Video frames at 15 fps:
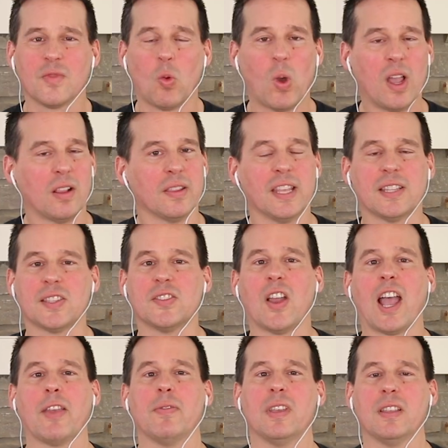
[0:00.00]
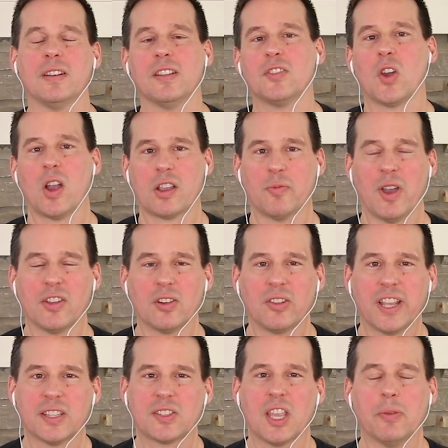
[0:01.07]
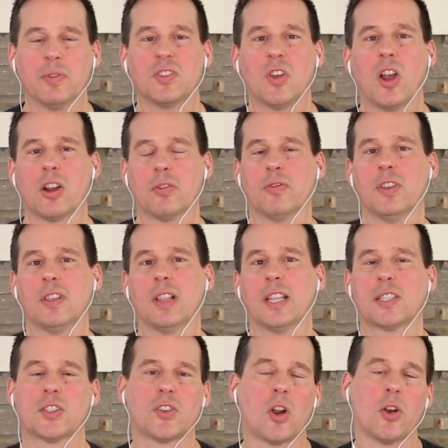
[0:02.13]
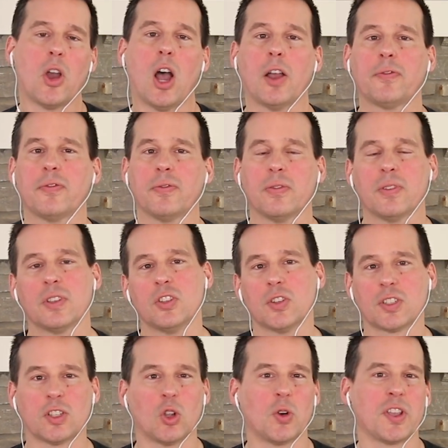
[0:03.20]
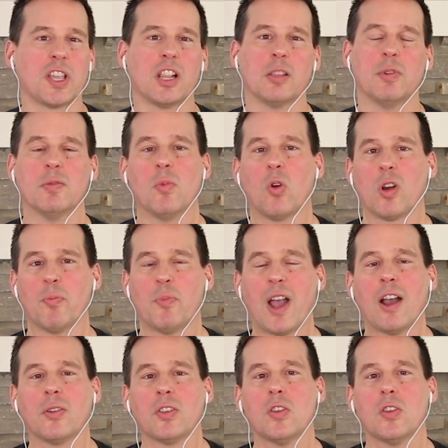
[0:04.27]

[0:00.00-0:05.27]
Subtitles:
Well, let's dive in and talk about your landscape photography. Let's start off just learning a little bit more about